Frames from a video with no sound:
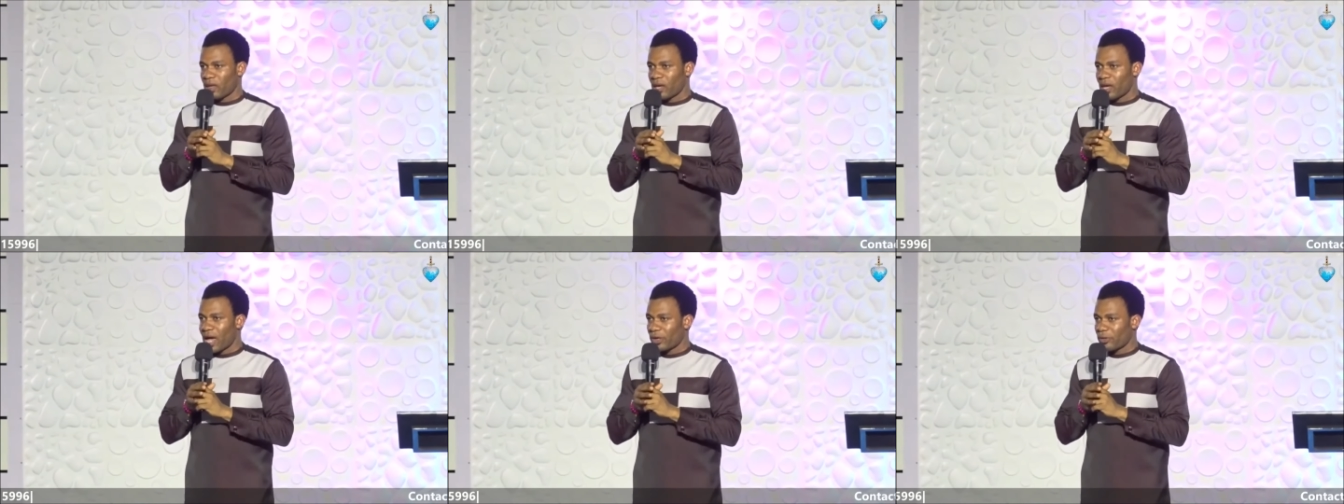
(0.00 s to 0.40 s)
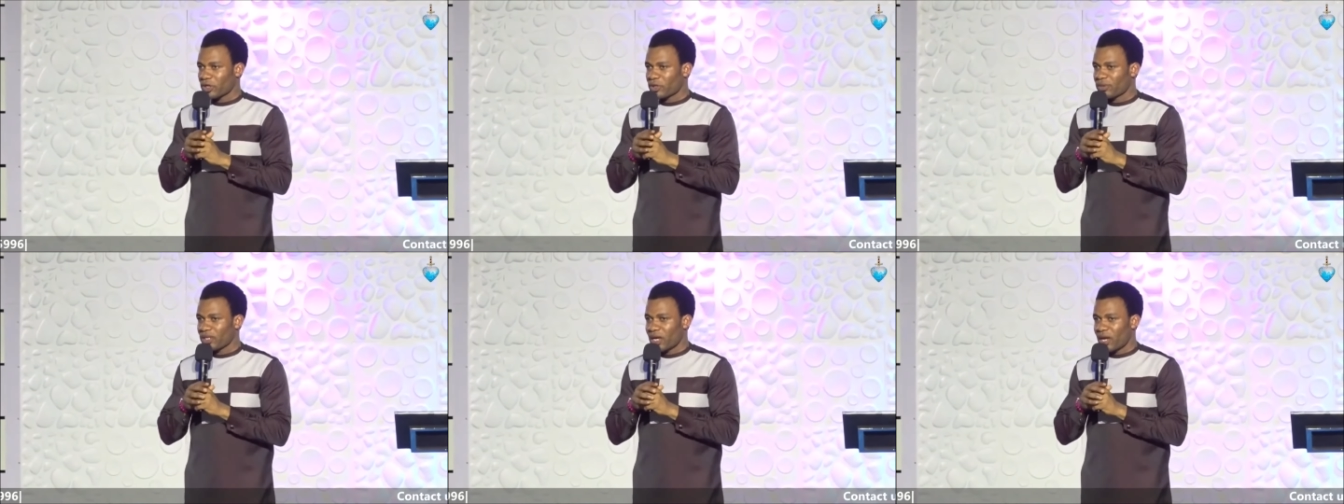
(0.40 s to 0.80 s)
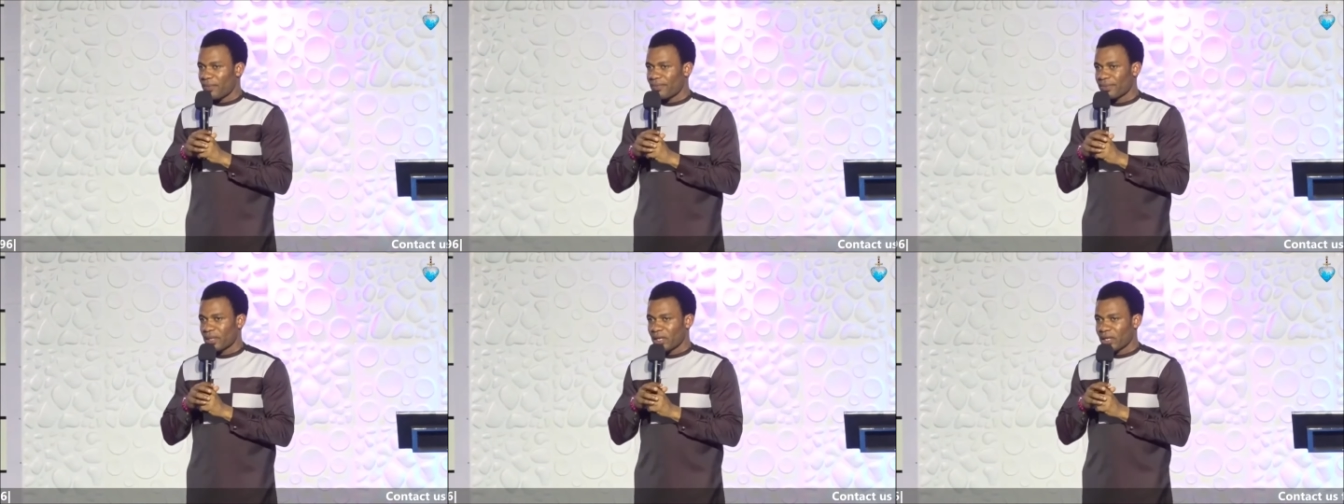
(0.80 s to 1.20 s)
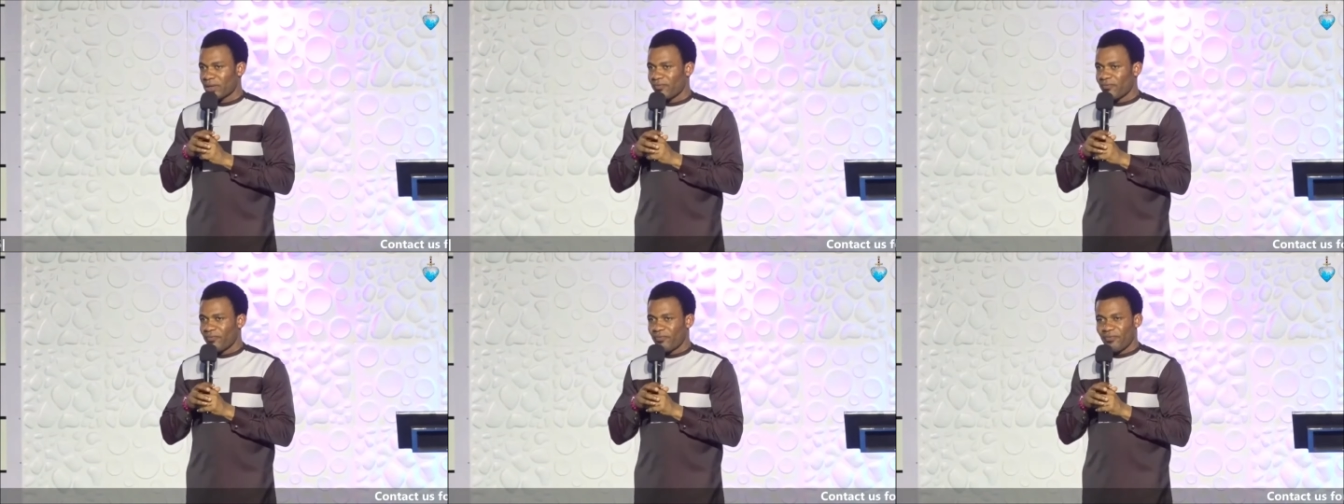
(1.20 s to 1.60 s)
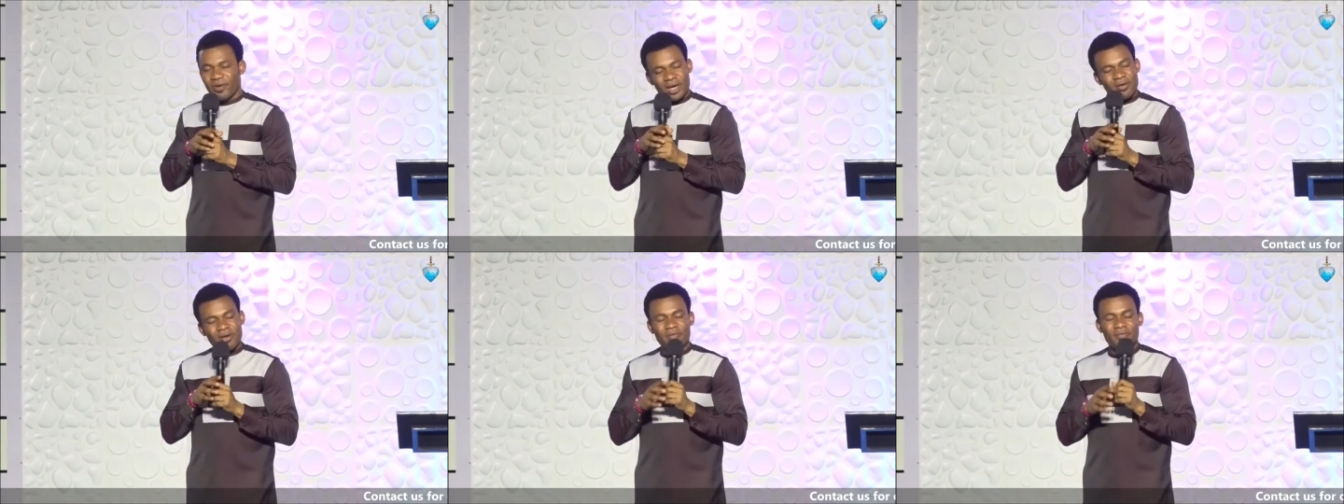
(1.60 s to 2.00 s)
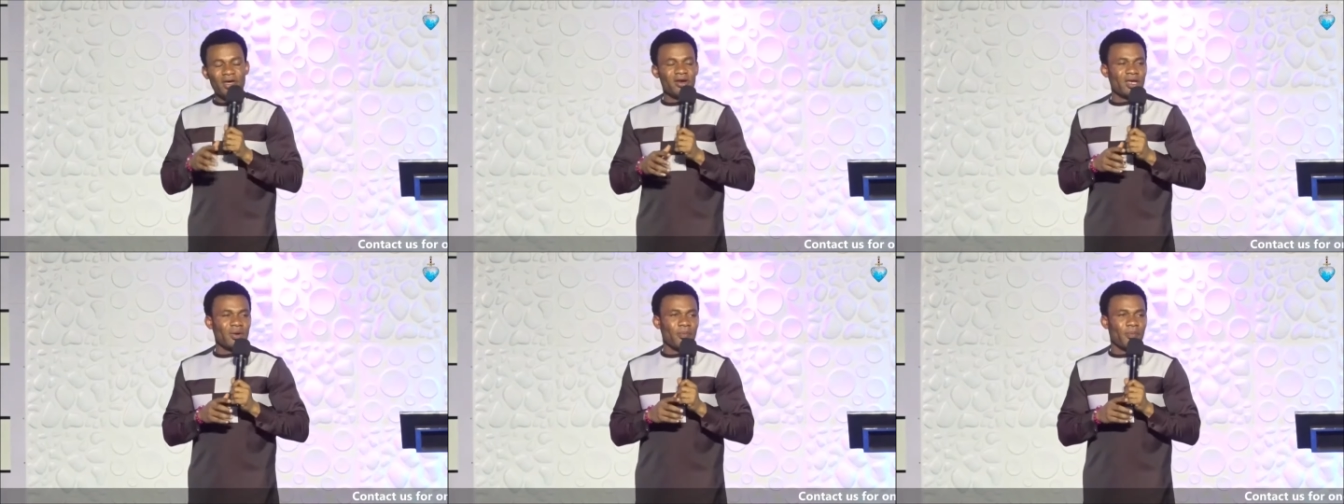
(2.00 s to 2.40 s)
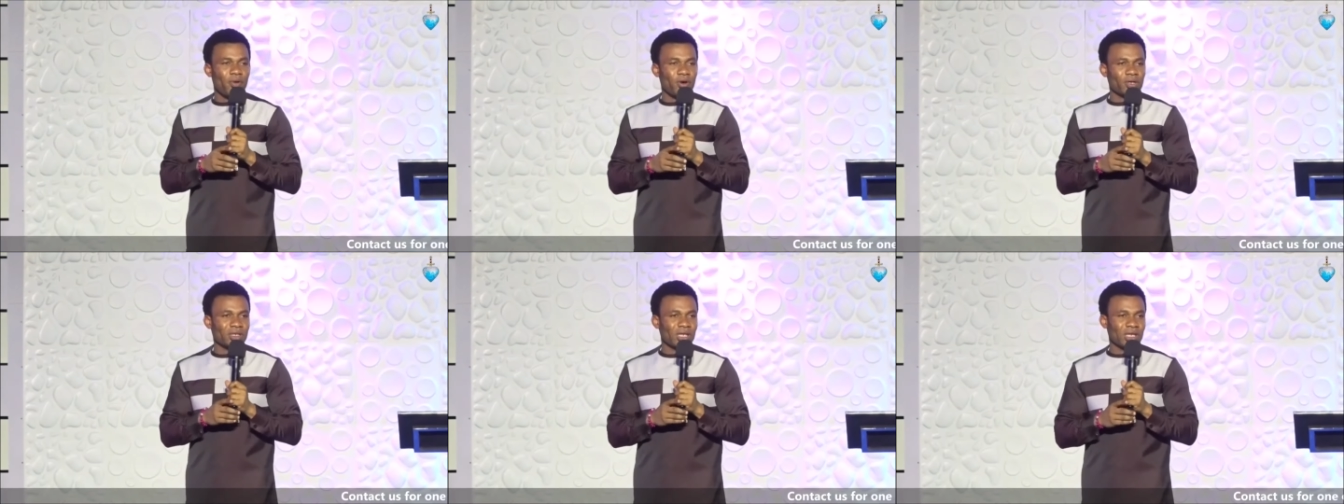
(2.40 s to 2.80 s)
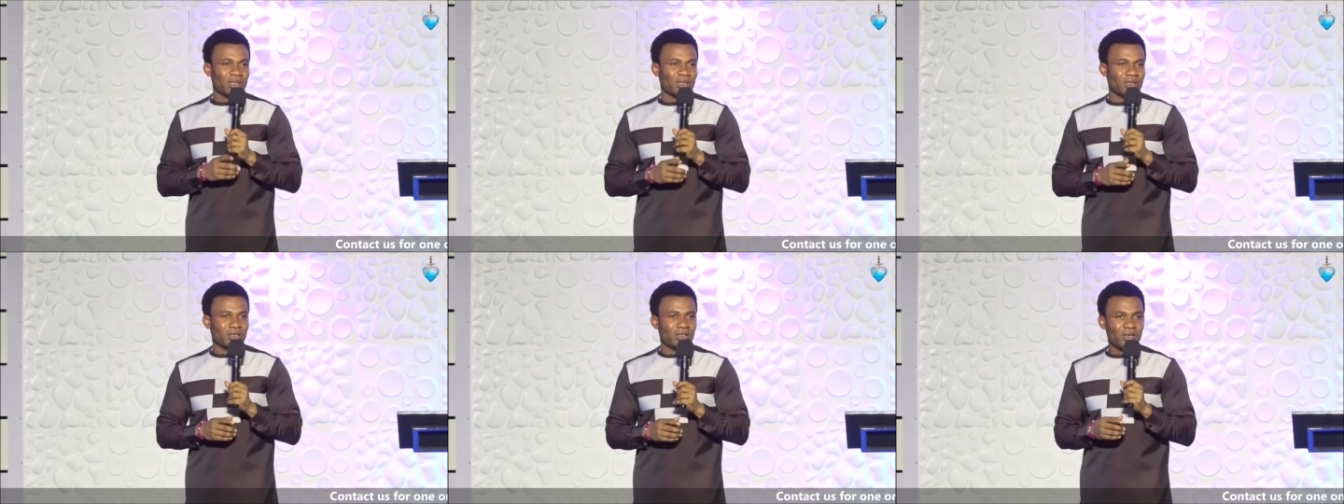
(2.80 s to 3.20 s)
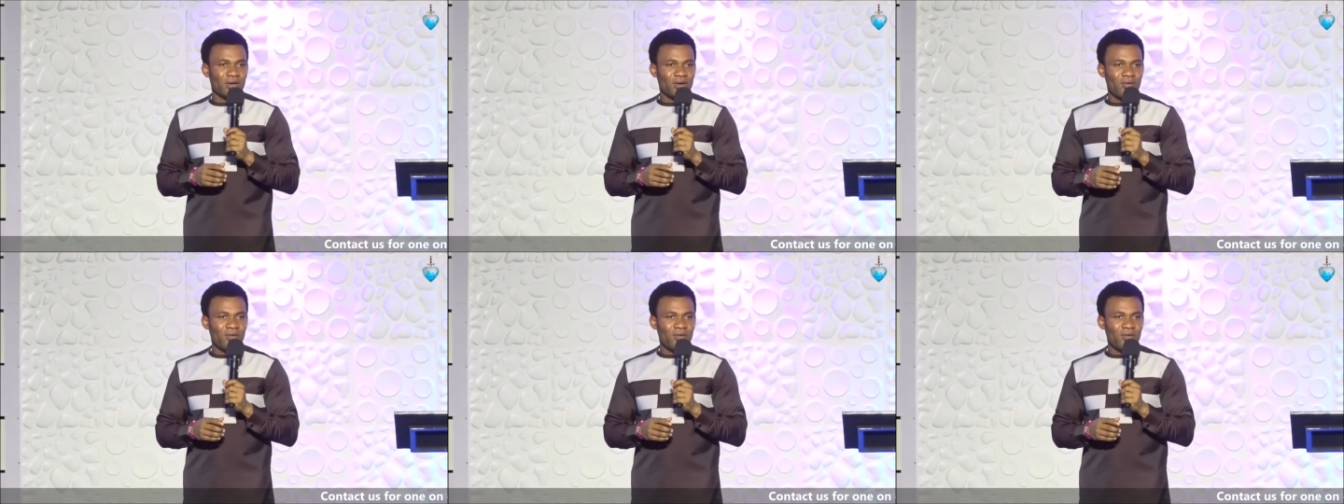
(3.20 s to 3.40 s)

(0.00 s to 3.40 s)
Are you with me now? Very, very important.